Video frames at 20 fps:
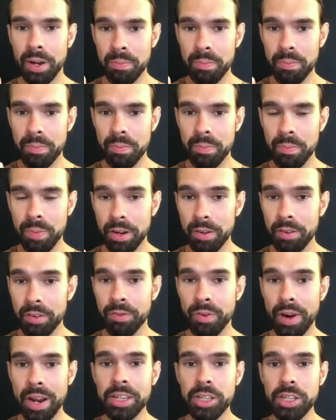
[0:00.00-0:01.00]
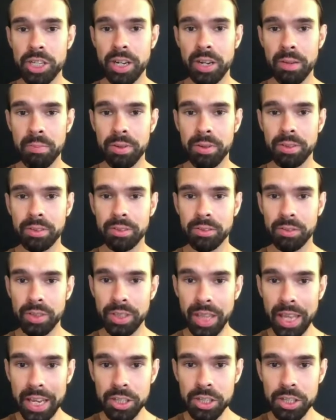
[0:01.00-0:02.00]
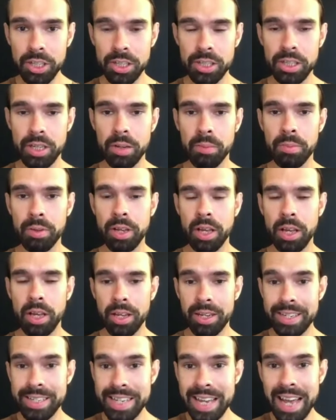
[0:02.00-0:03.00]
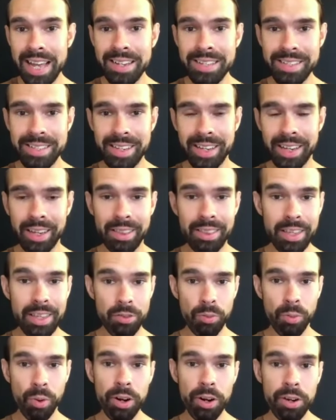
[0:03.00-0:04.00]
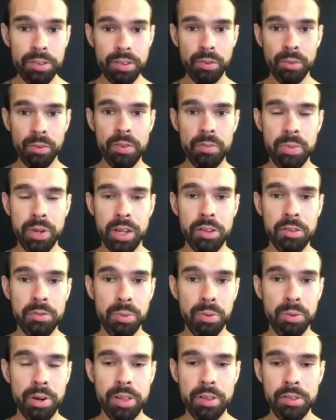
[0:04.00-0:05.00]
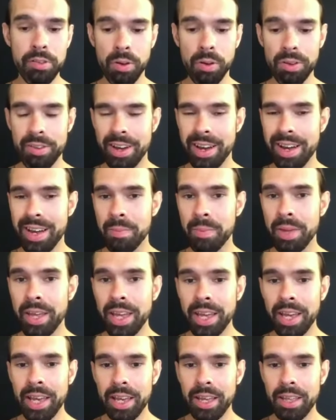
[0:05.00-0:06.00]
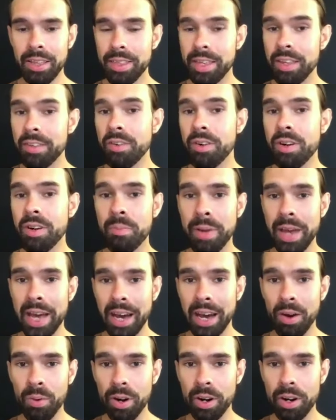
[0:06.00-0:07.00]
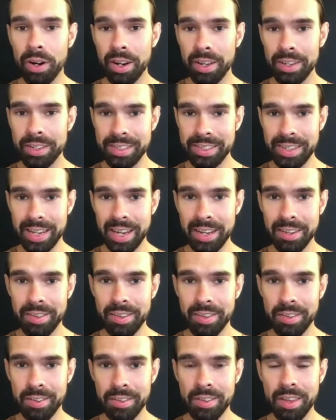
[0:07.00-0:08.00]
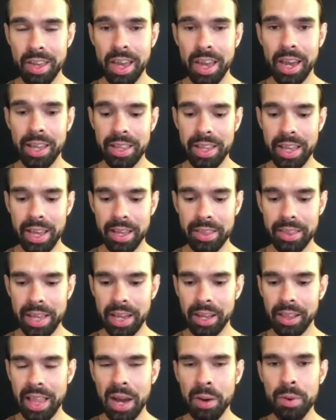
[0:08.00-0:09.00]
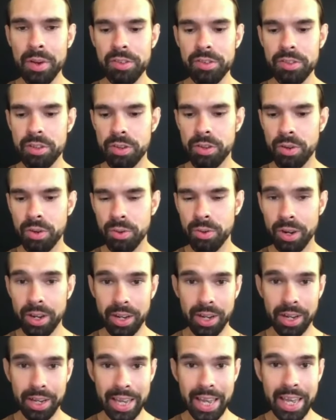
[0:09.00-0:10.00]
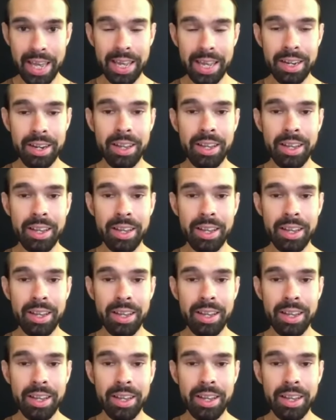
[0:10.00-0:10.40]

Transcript: But friendship, relationship, dancing, these words that we've been exploring this whole time, these are empowered stances, and they allow us to, again,